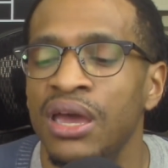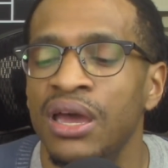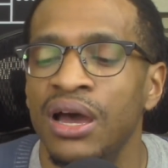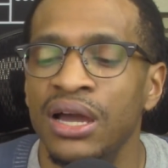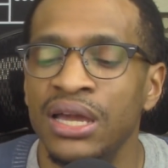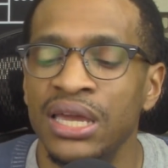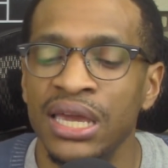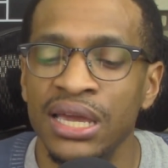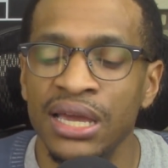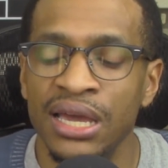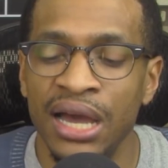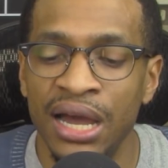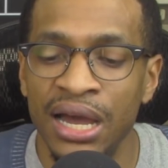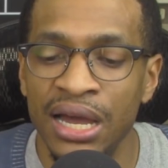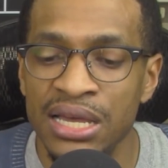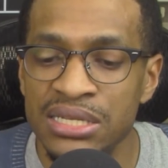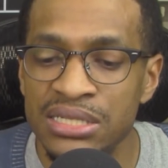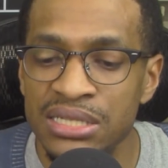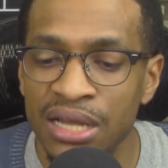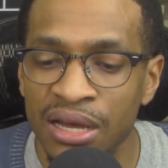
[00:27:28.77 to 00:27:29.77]
Again,
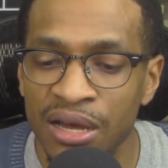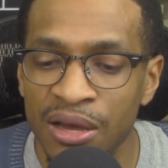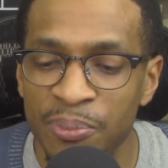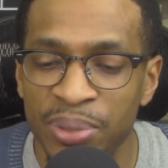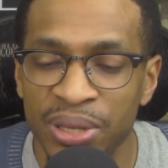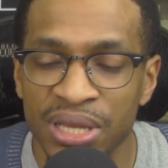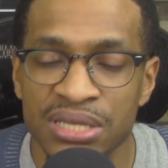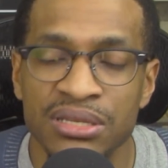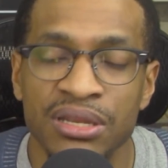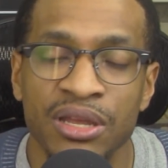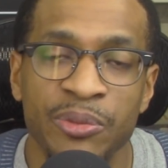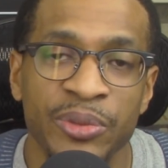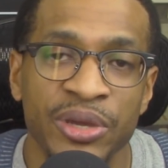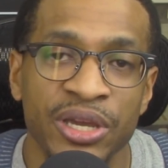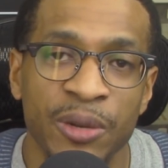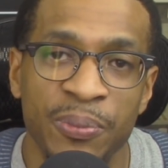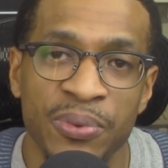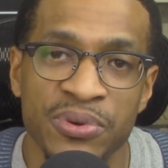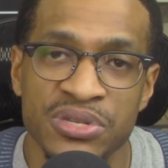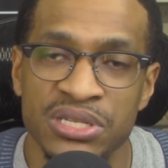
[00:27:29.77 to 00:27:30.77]
guys, uh, please look me
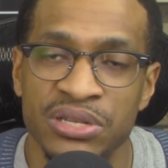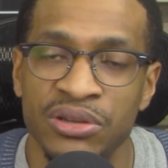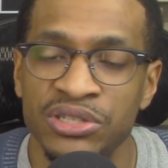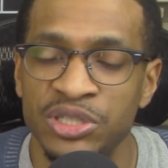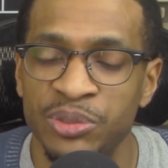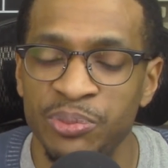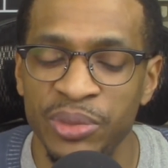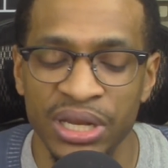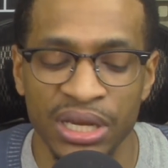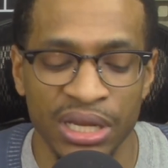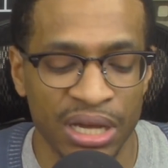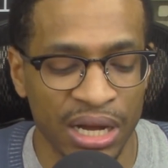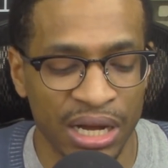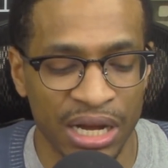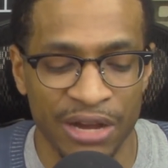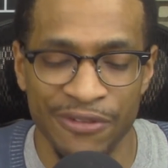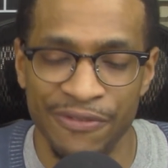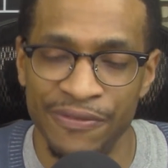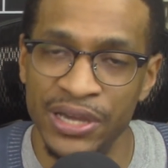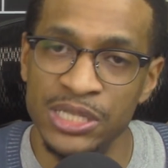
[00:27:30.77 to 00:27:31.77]
up on social media. I
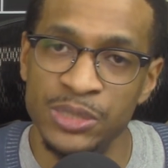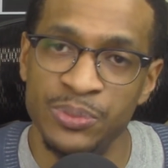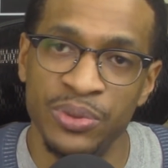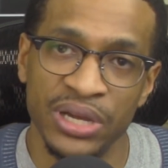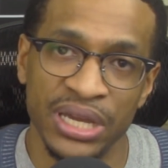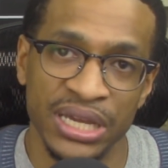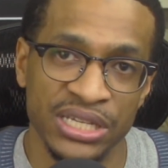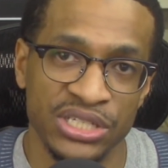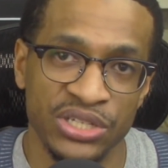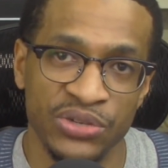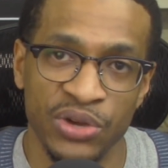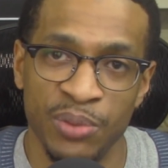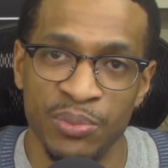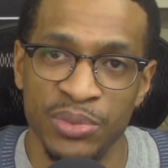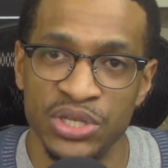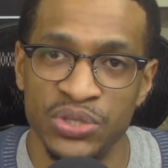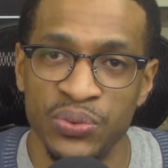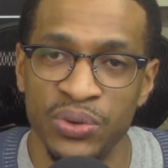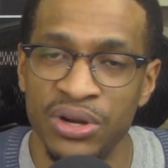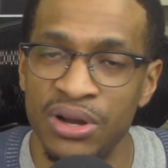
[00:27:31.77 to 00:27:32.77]
got Facebook, Instagram,
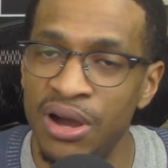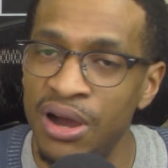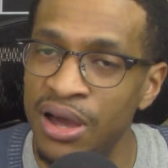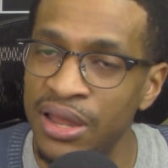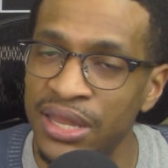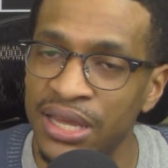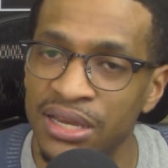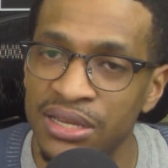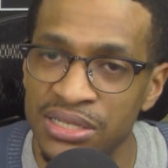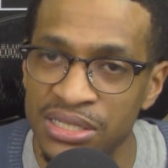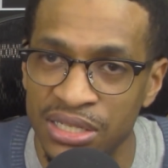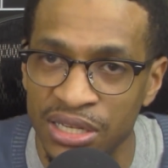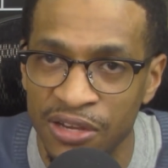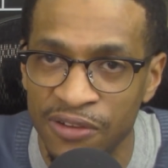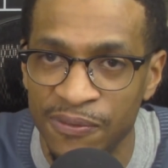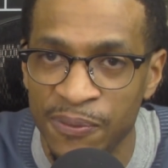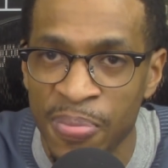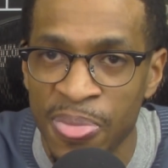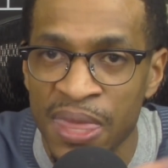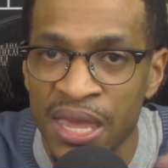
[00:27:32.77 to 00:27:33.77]
and Twitter. All that good
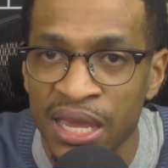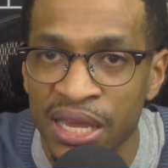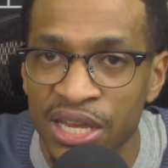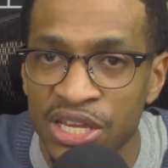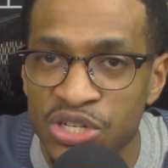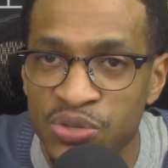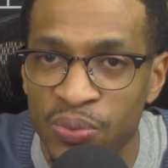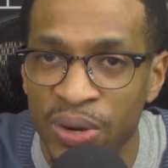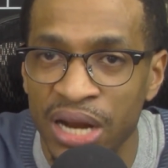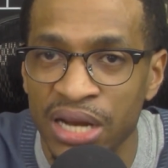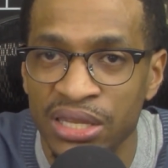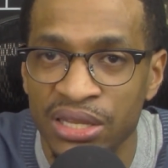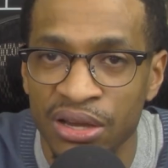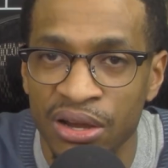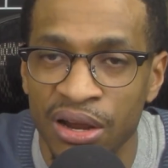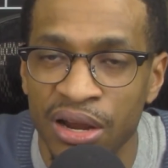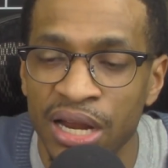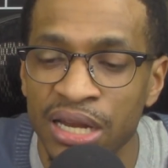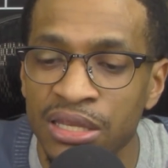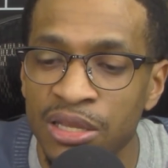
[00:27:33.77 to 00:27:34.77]
stuff is right
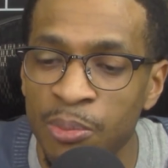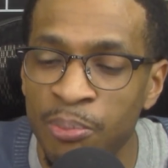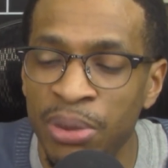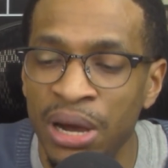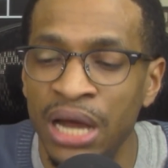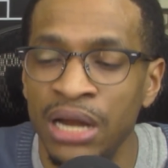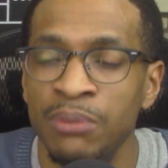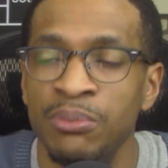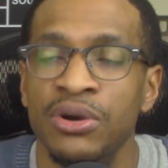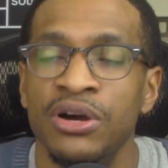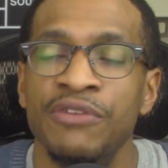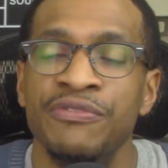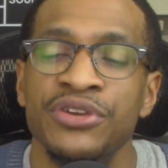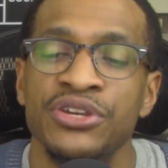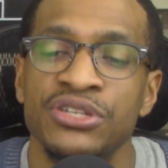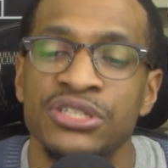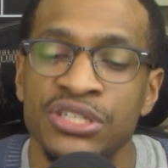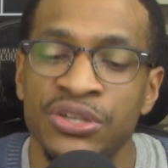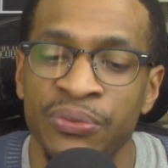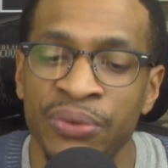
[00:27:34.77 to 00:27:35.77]
there at the bottom of
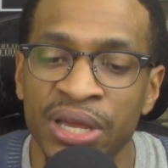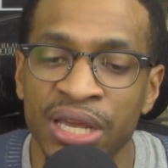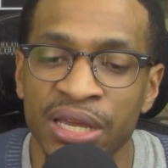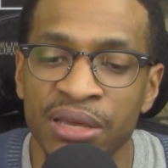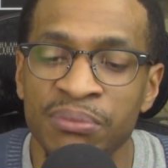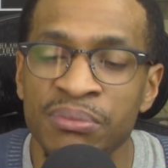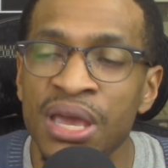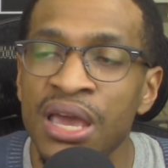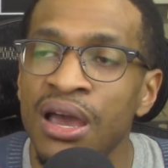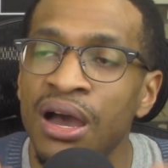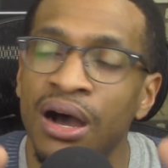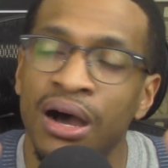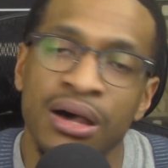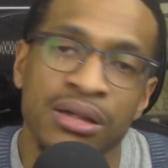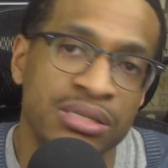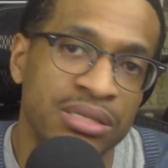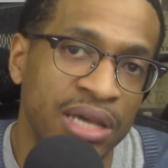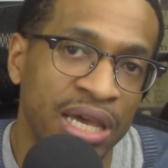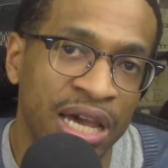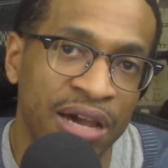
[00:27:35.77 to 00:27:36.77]
your screen. I
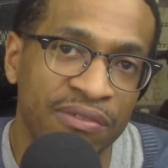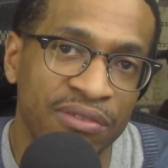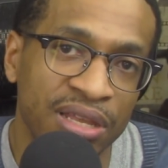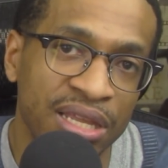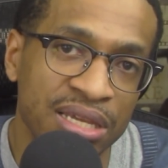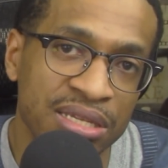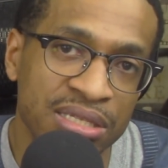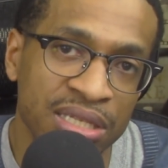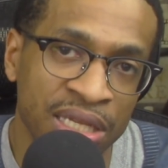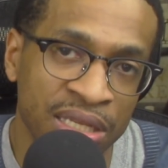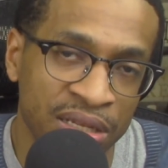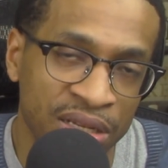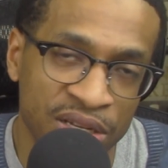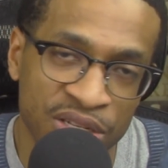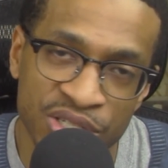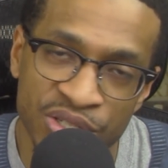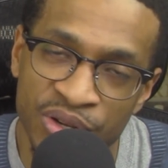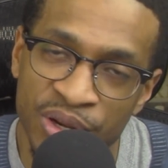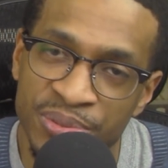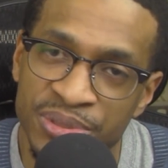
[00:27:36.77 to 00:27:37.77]
also have links in the
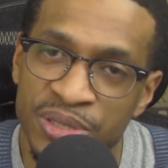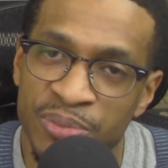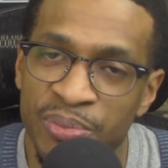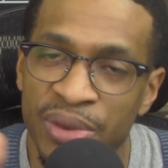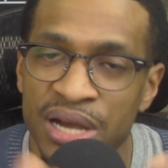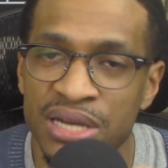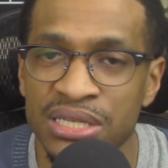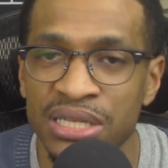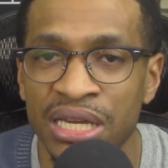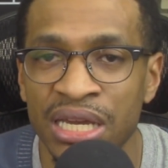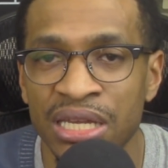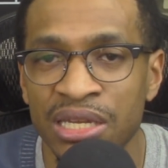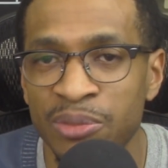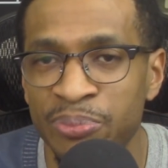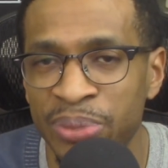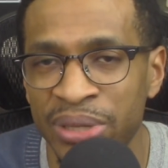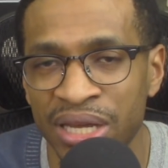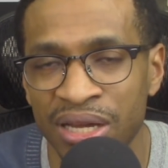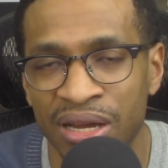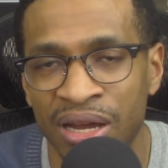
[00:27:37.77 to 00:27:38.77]
description box and the
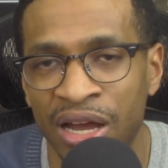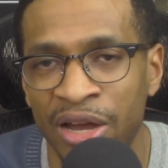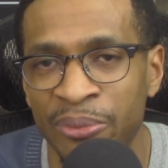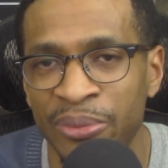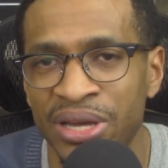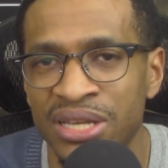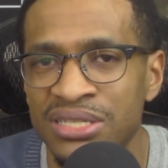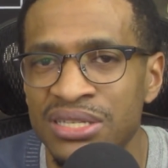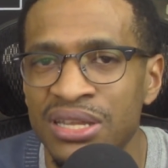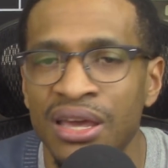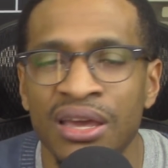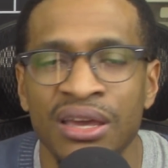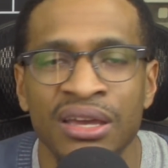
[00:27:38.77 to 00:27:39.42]
pinned comments.